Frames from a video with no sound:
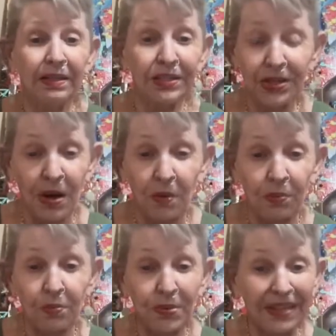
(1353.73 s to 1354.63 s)
you know,
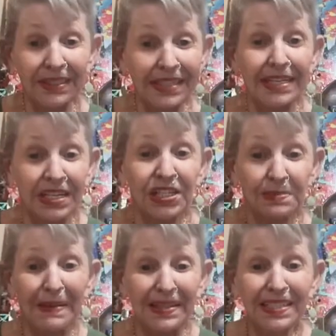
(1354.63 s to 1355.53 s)
really
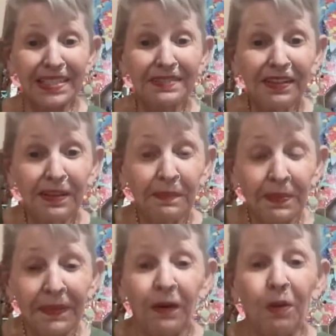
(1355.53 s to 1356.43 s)
expensive.
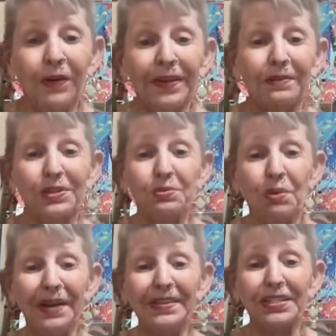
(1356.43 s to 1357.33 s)
Or there was
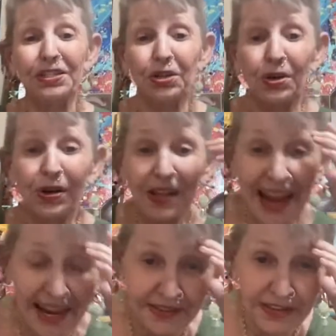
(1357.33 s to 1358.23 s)
one, this girl
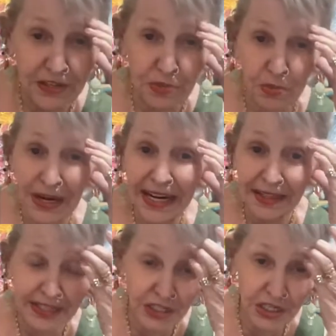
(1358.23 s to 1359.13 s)
had this
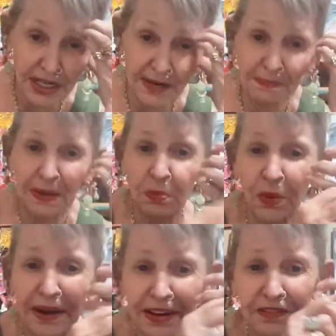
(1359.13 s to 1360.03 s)
ring that she had been
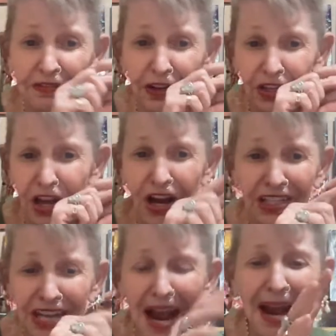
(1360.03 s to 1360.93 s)
wearing for a
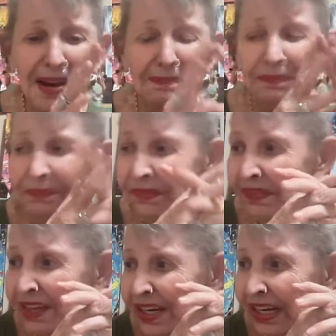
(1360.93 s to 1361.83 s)
long time.
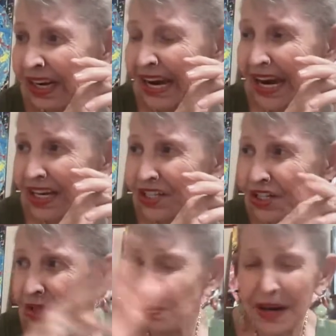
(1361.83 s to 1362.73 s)
And
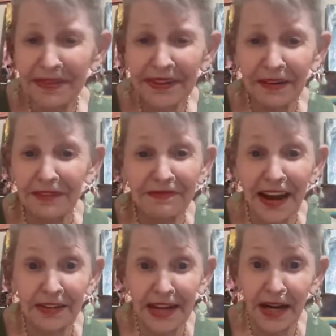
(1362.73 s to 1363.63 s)
she went there and
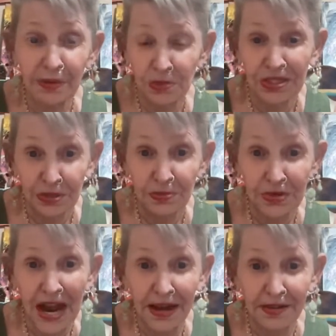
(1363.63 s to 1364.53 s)
found out it was a,
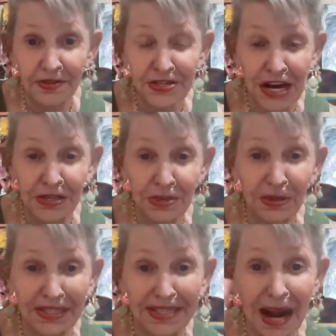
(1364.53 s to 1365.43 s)
a
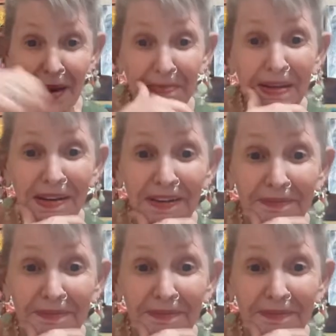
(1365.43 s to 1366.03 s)
genuine diamond.